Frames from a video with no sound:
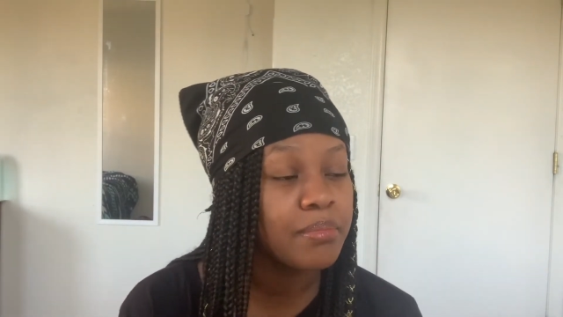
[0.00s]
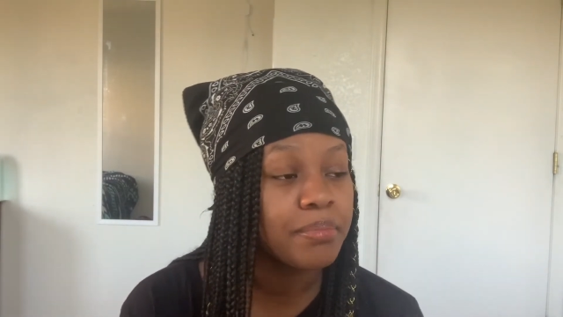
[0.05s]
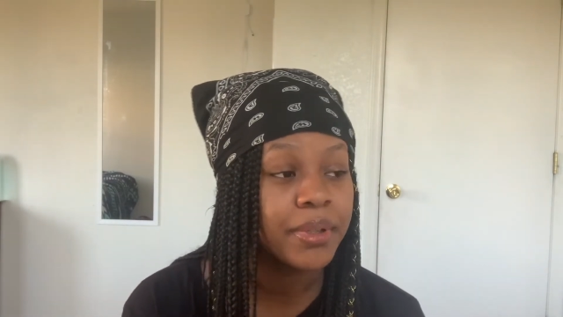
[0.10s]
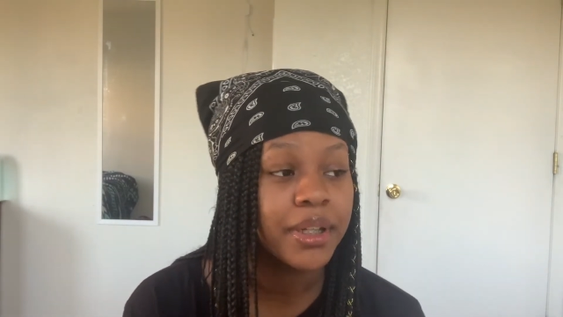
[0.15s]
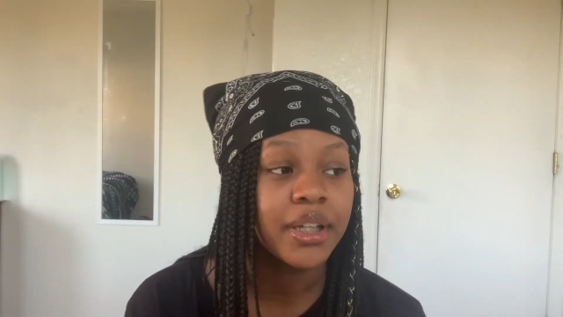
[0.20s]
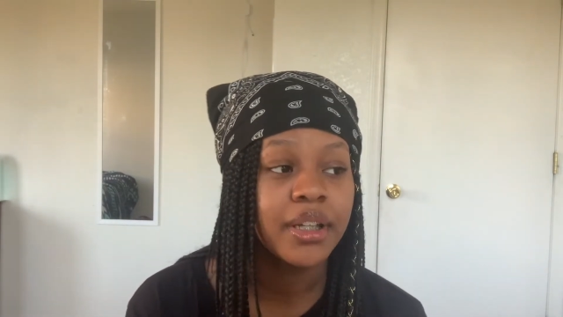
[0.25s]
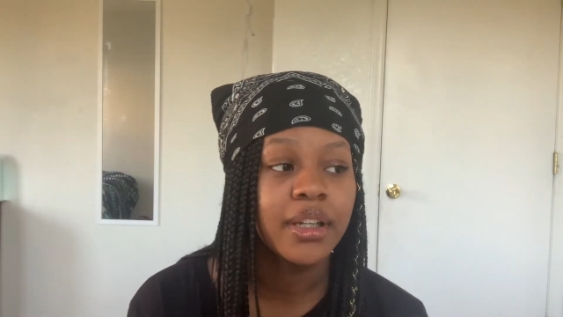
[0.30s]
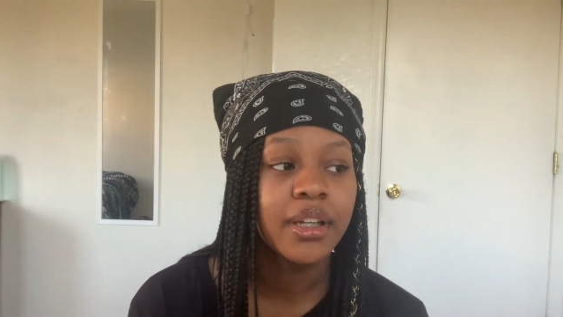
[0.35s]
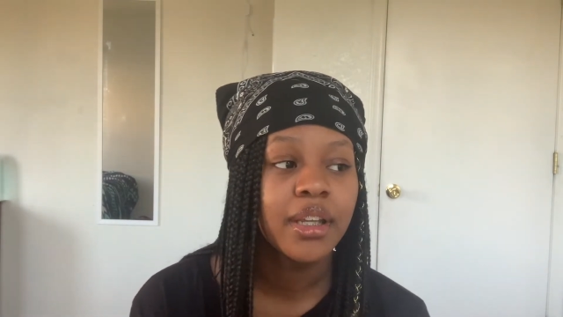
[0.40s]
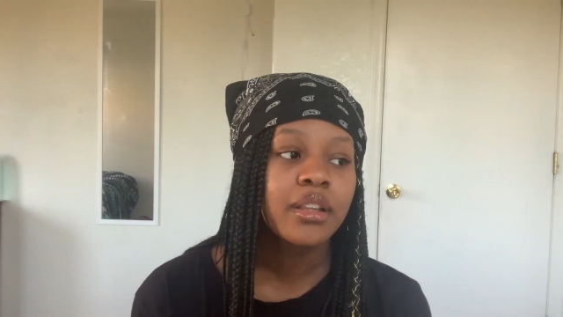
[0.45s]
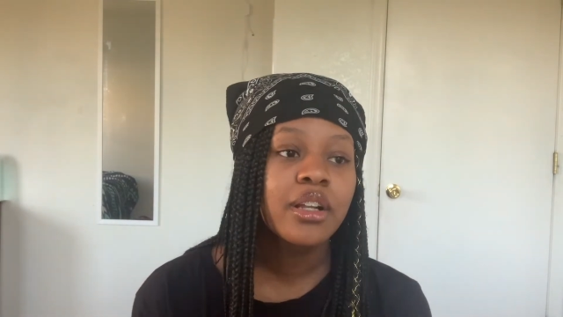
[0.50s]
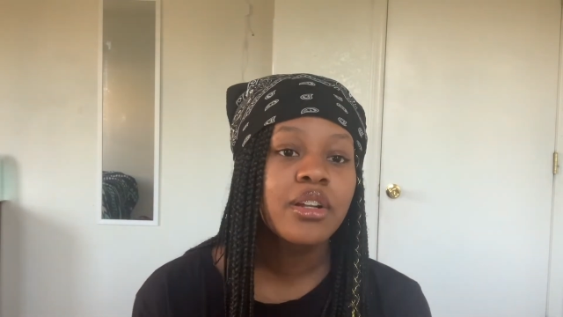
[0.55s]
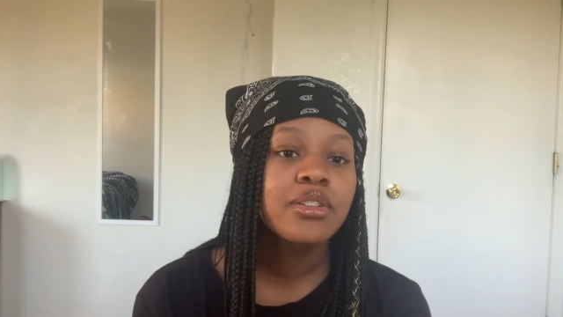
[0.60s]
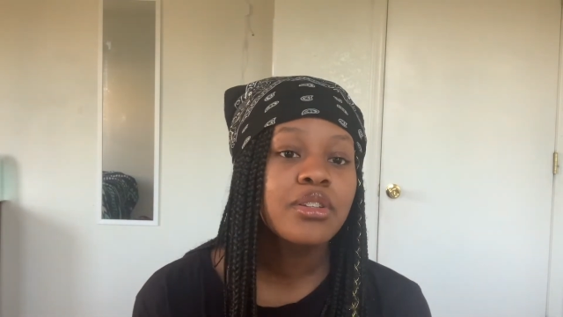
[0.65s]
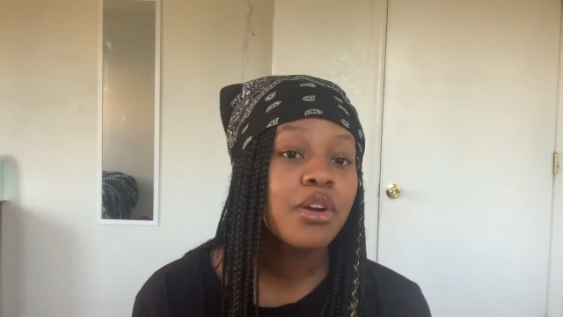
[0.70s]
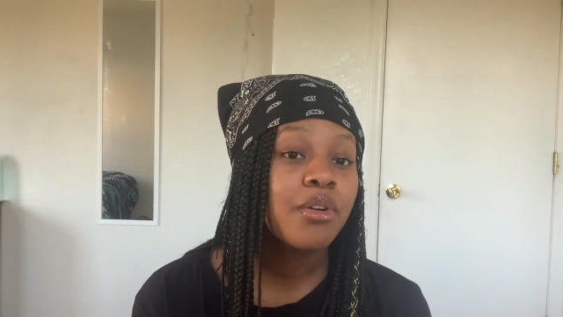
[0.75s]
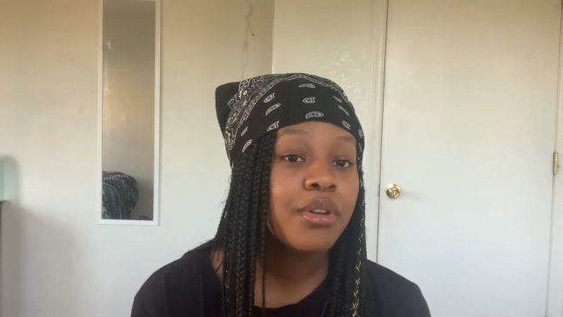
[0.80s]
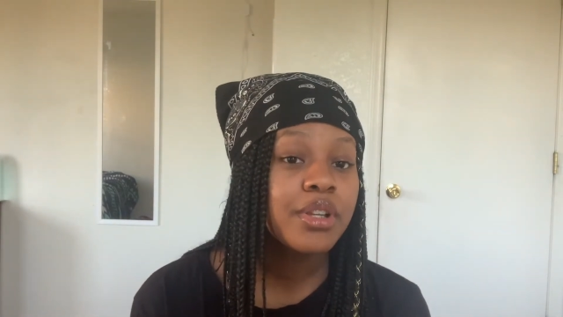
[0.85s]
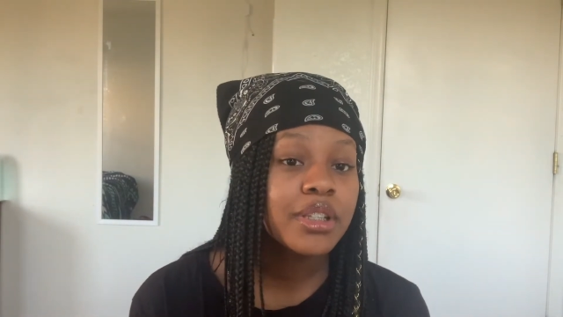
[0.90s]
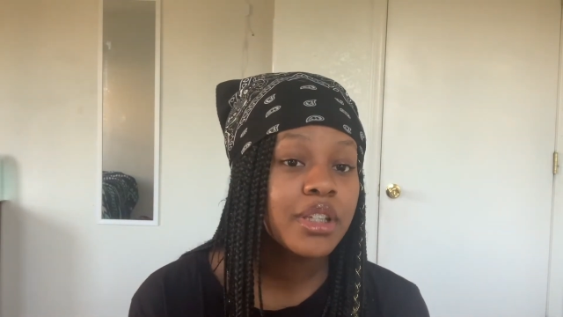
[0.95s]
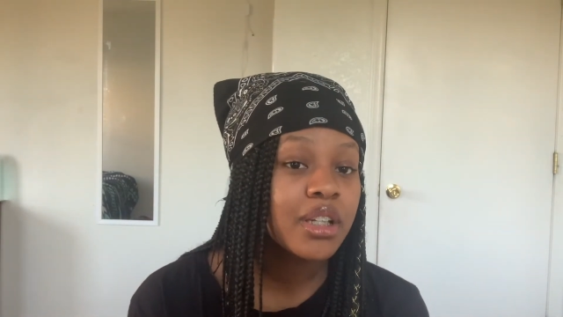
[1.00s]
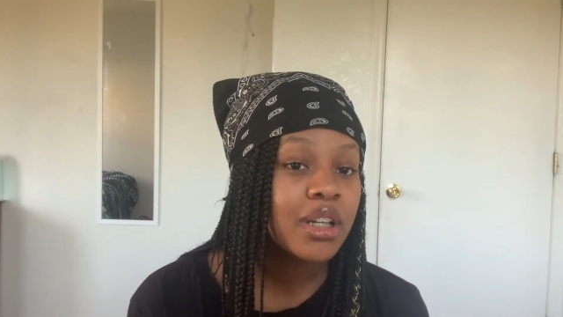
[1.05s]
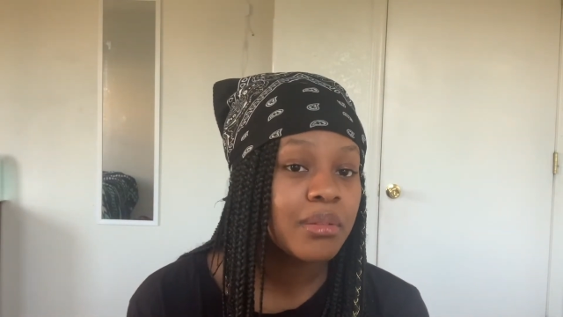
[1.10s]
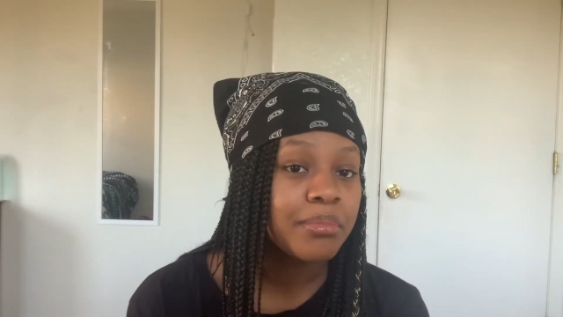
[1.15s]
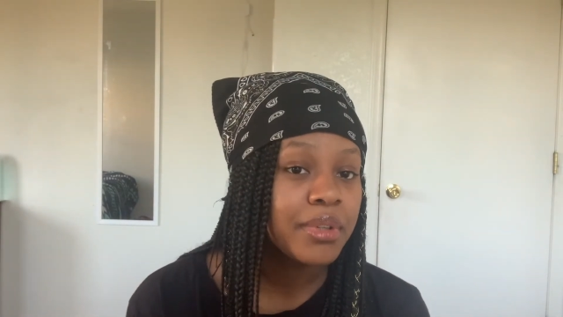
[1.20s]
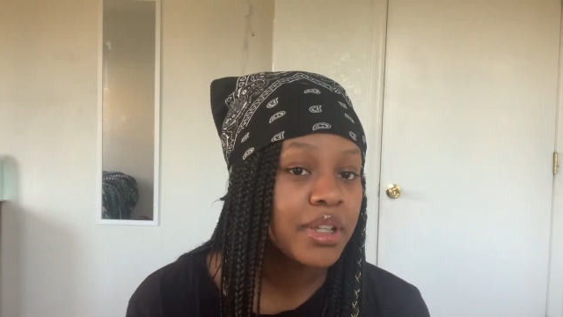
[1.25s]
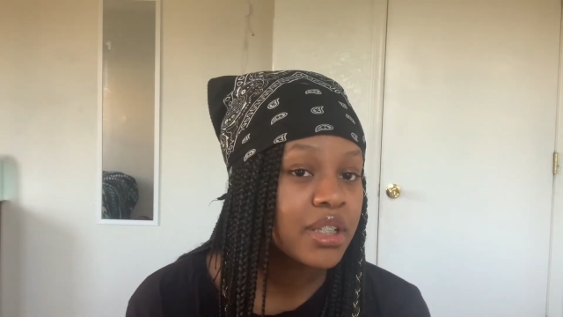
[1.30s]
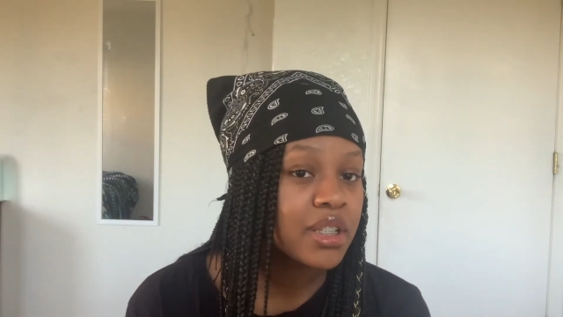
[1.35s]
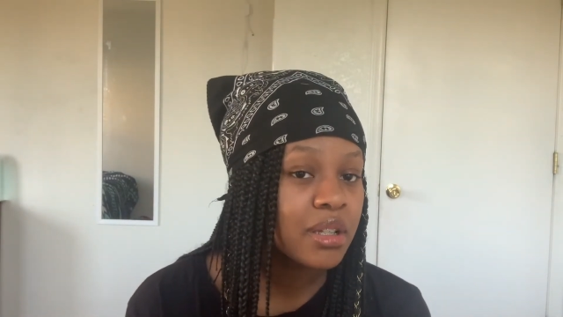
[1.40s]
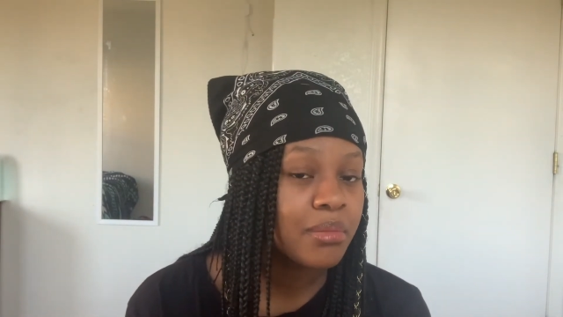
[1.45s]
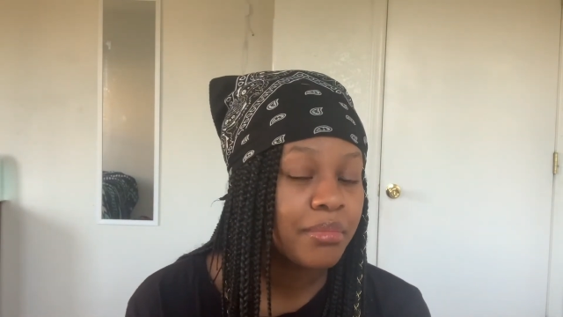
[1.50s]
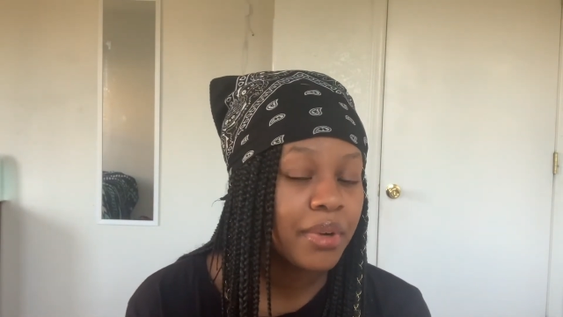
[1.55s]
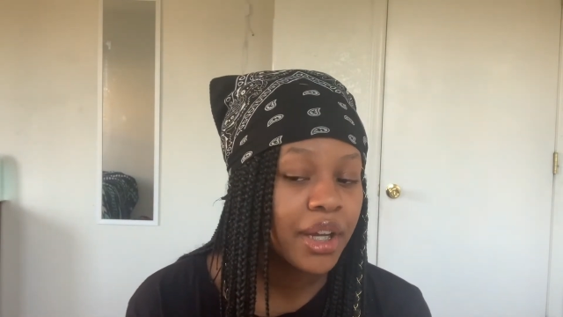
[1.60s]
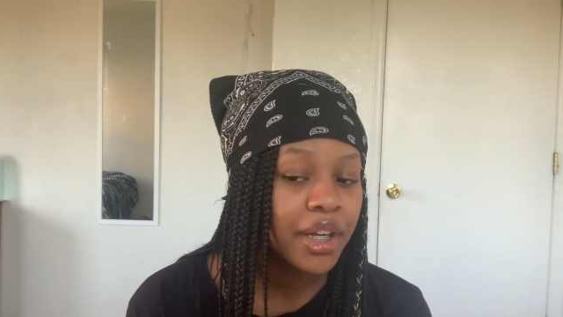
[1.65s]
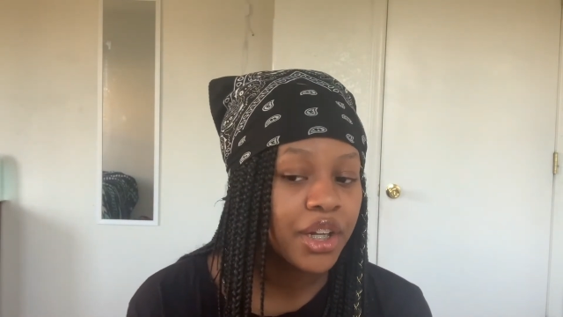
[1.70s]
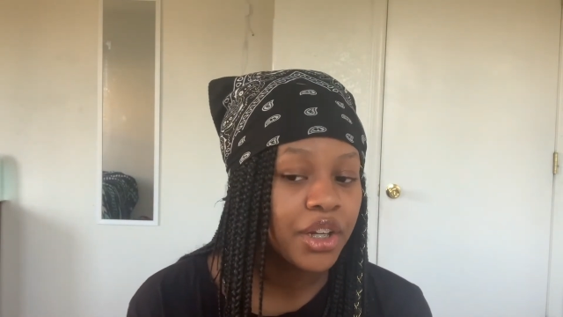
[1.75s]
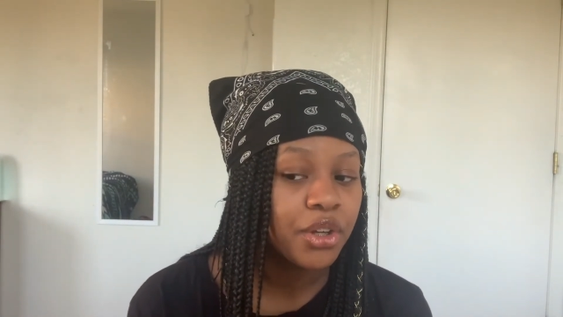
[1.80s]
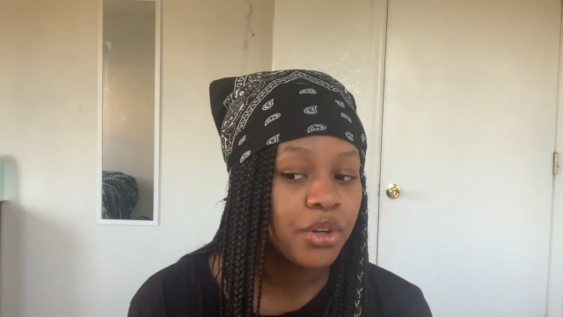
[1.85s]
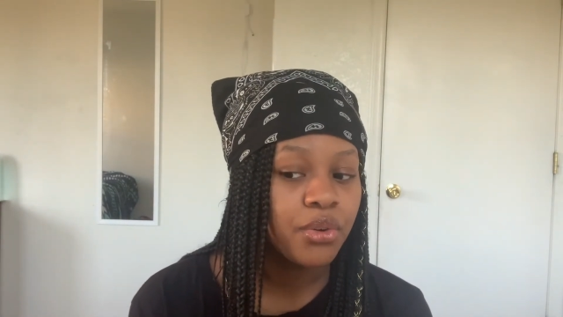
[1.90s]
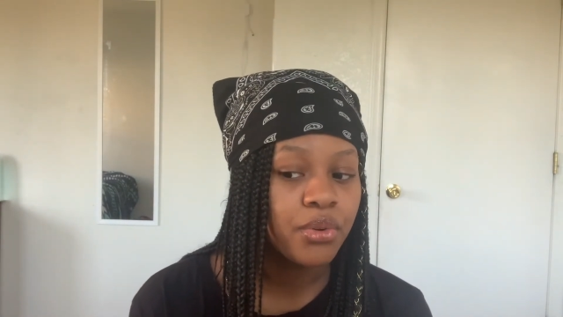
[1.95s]
but there's always gonna be
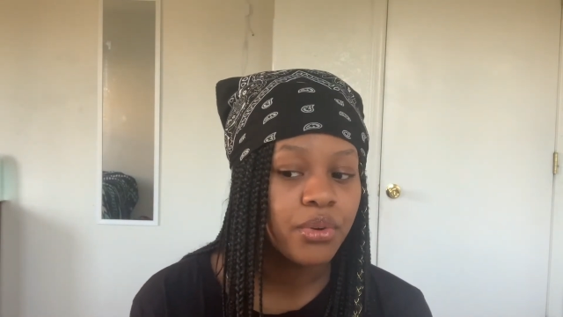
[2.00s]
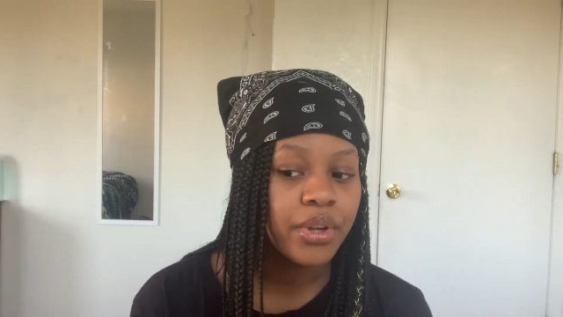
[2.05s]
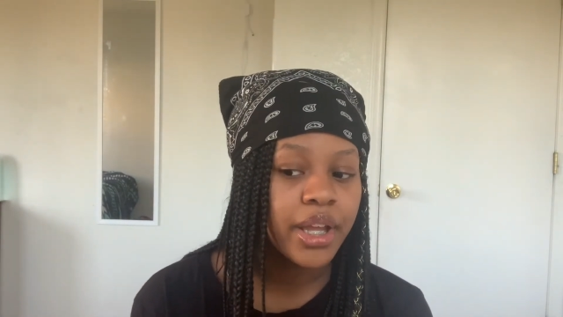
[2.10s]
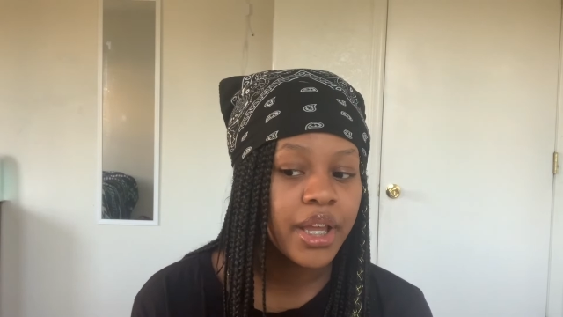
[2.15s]
somebody who